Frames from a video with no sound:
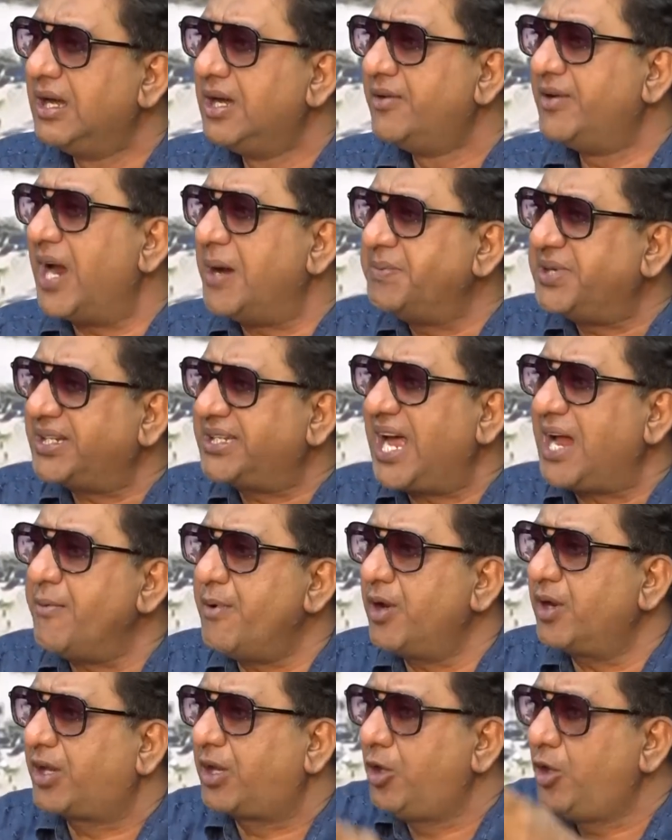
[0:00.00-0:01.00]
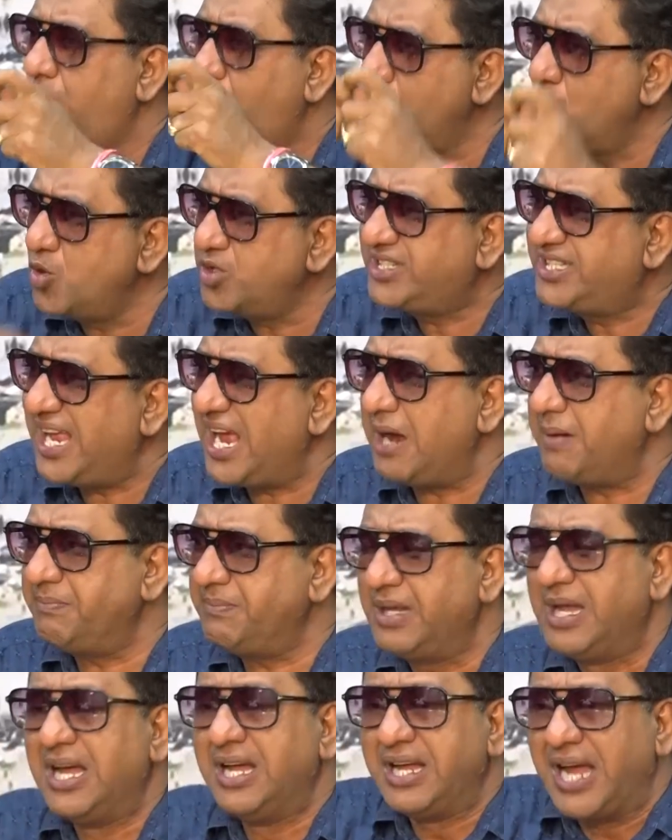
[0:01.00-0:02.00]
Ram Jethan will use
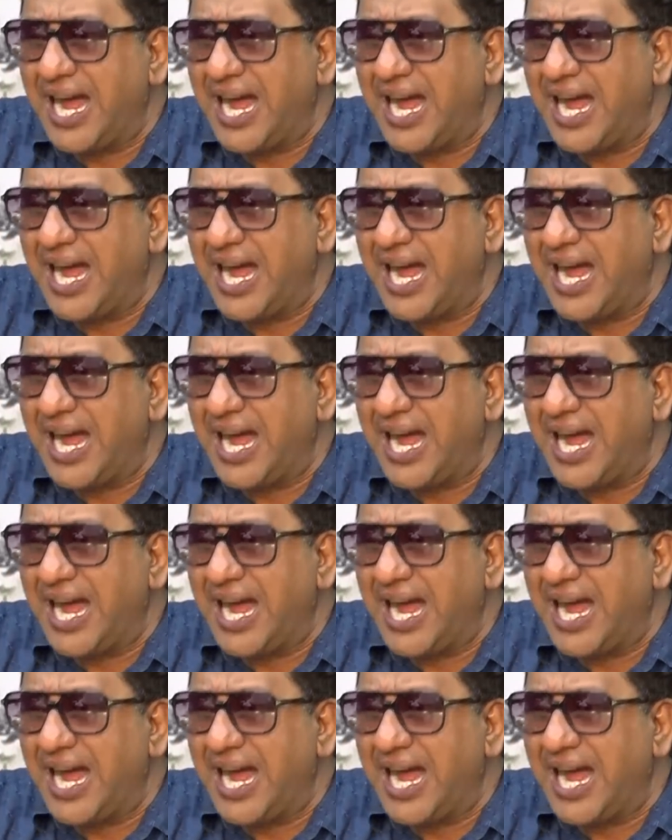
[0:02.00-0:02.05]
them